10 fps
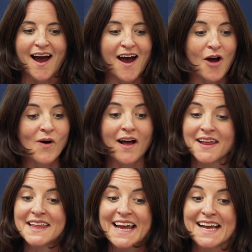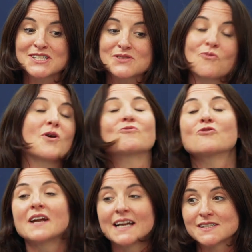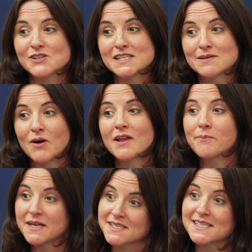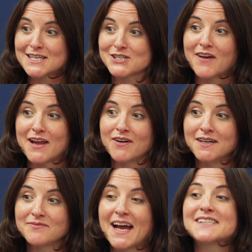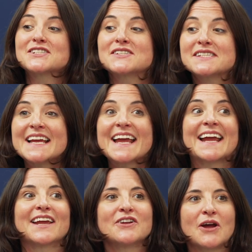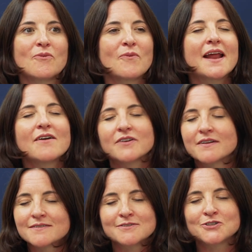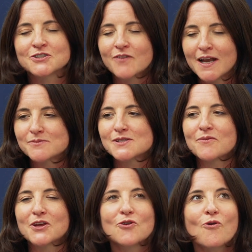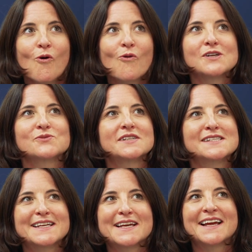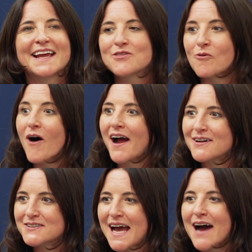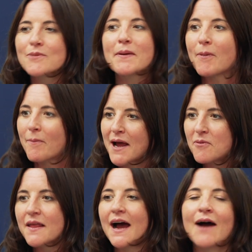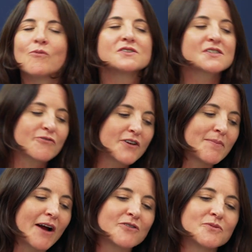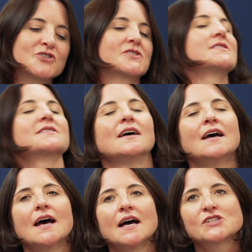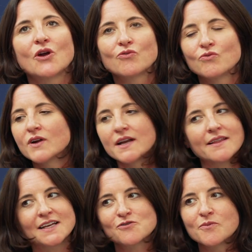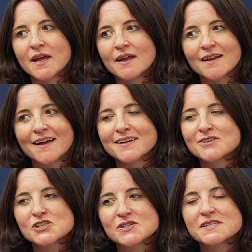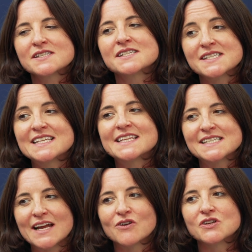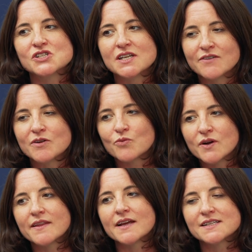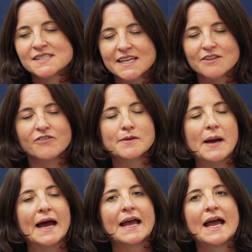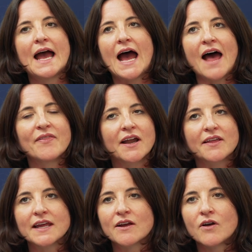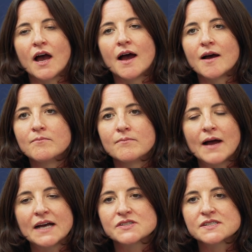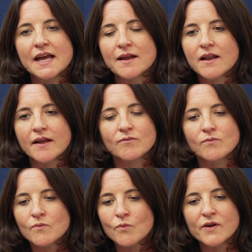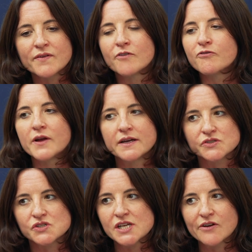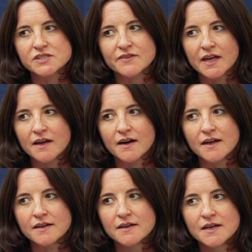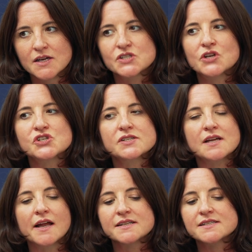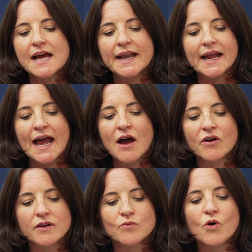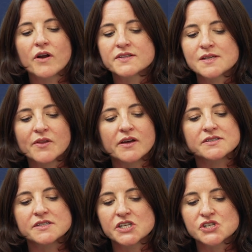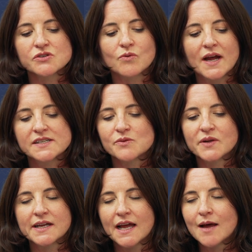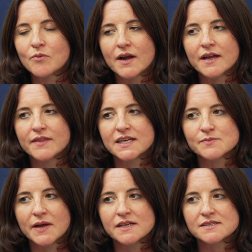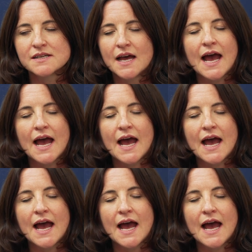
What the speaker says: Well, I think we're really excited by the beta test of AIVA and to seeing, whenever you develop something, you always want to see it in the wild. How do people play with it? What's the feedback from users? So really that's for me, like to see the technology, living, breathing, seeing the feedback. And then I think, as you say, like we're in the foothills of generative AI. So just understanding what are some of those additional ways that we can collaborate in that space?